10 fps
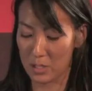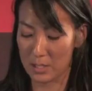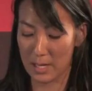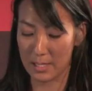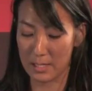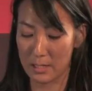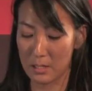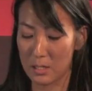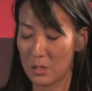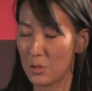his dynasty
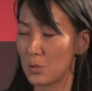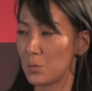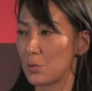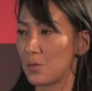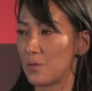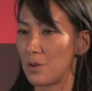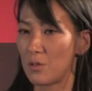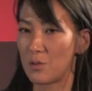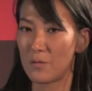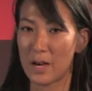continued to rule for
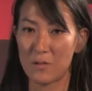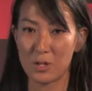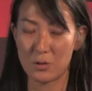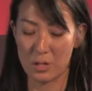another 500